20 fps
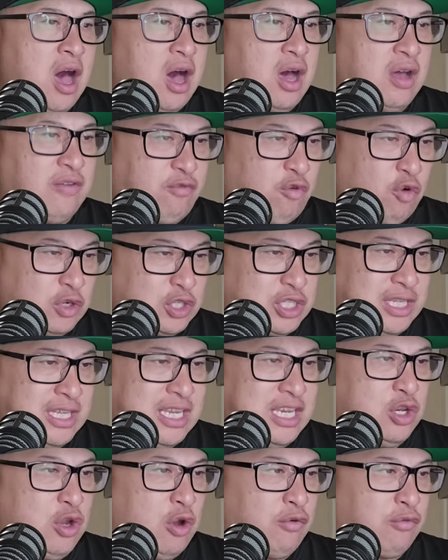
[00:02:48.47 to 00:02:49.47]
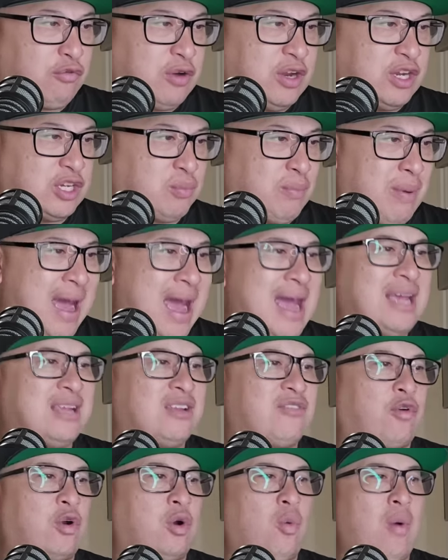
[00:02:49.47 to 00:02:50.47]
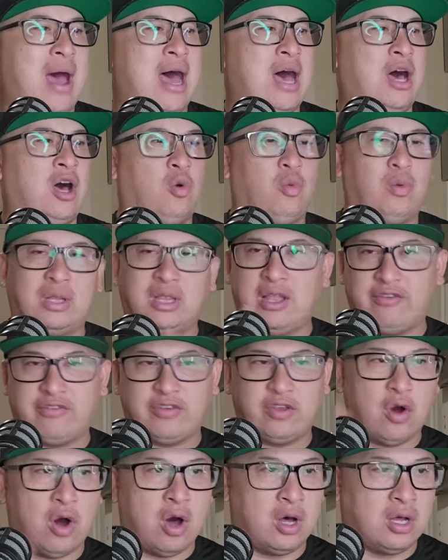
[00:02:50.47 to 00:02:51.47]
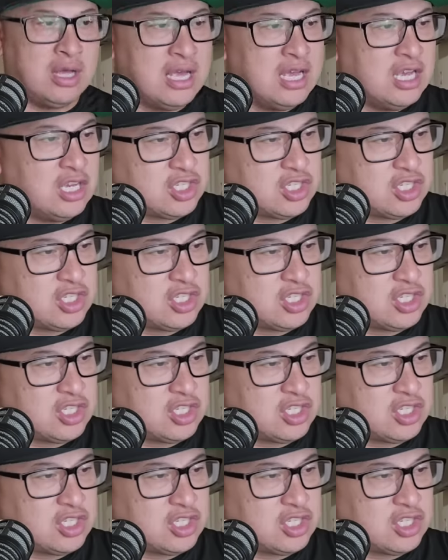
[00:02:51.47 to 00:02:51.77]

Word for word: Unfortunately, no fresh pies for a while. We love you all.